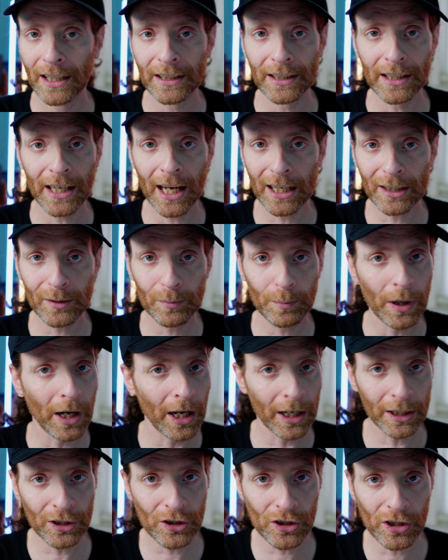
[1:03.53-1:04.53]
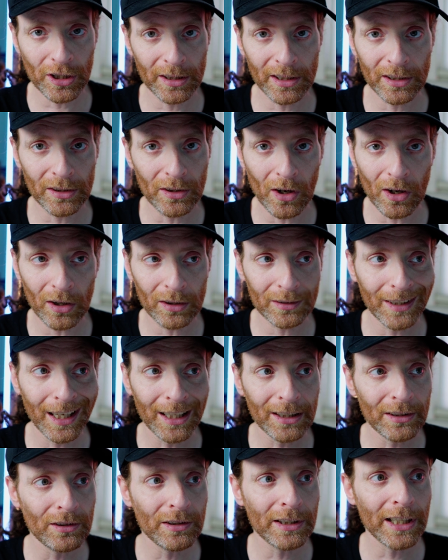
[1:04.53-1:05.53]
not punishing the dog,
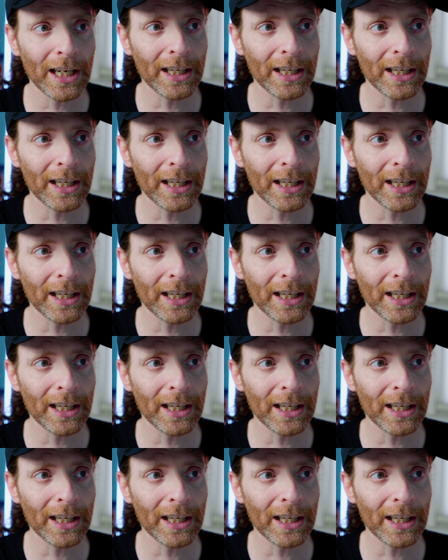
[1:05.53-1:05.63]
not doing